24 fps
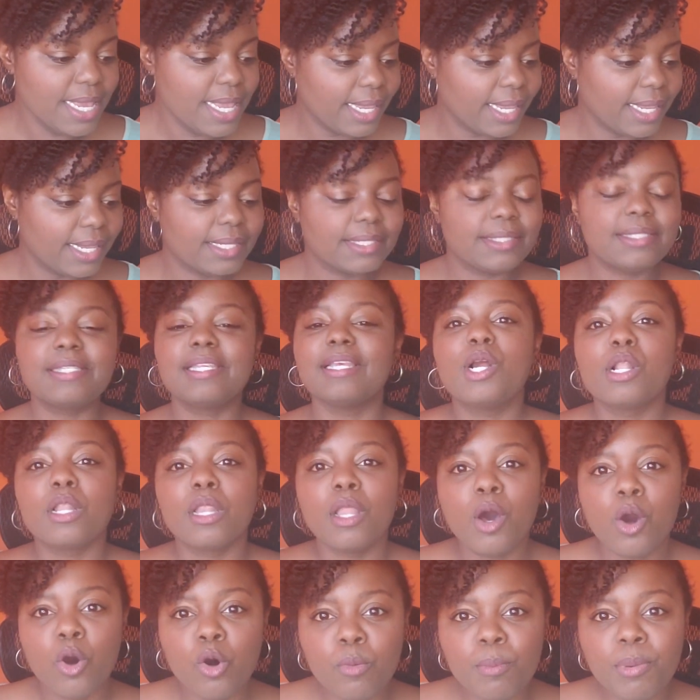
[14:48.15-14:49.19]
It's
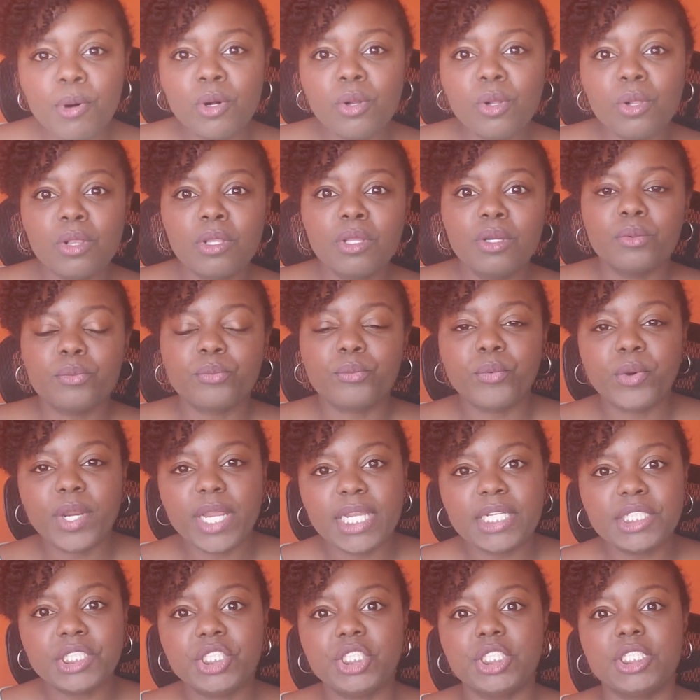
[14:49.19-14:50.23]
global
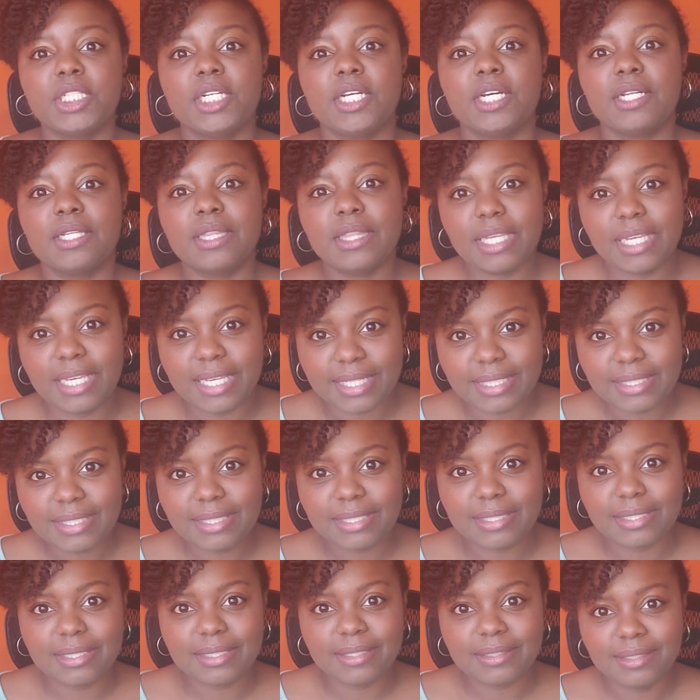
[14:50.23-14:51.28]
rich
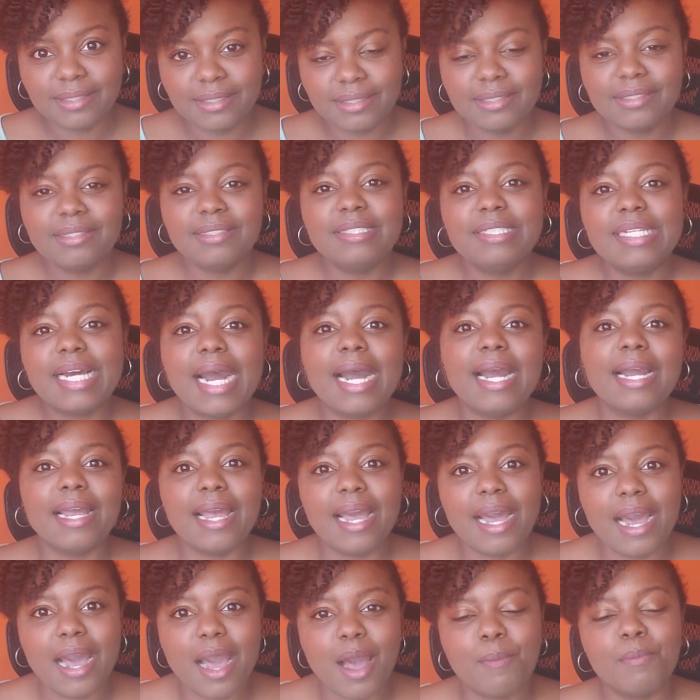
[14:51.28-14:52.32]
list dot com.
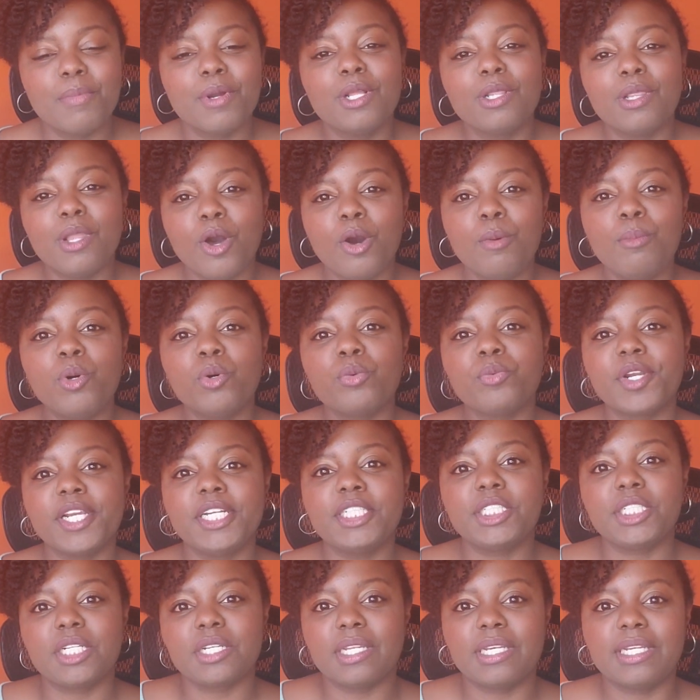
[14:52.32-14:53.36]
global
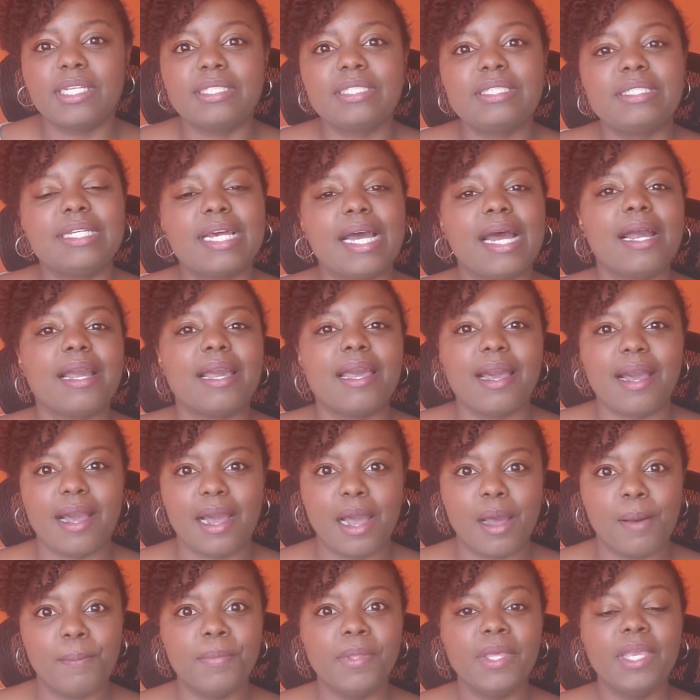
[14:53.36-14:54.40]
rich list dot
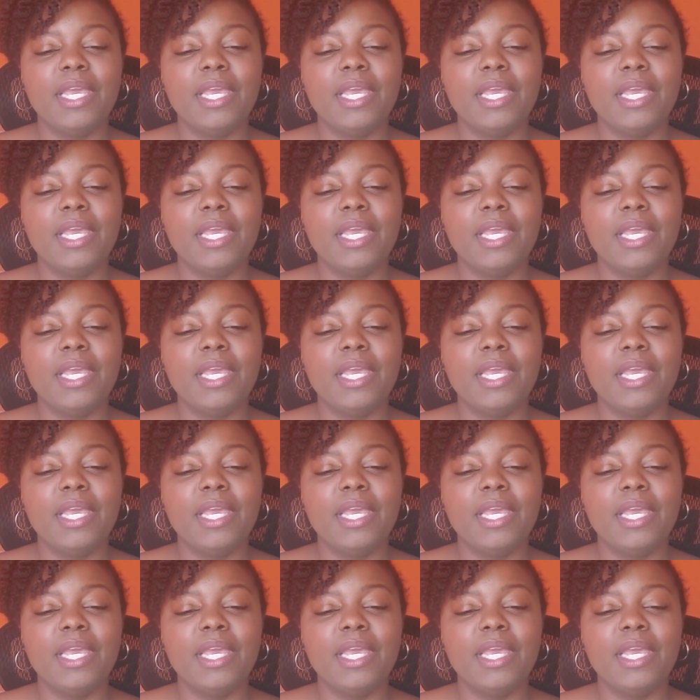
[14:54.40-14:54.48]
com,